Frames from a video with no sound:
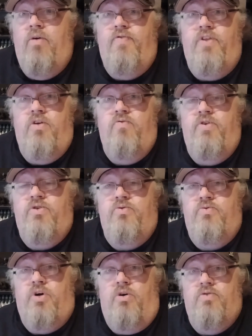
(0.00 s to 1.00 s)
of the original
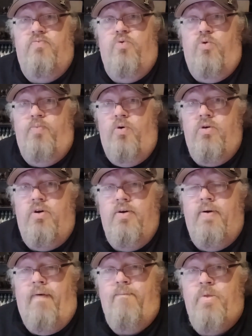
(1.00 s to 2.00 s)
Dogs of War book.
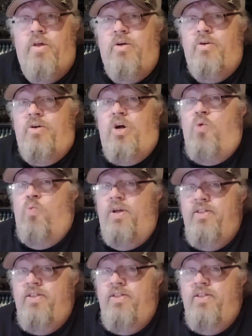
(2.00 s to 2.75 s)
We're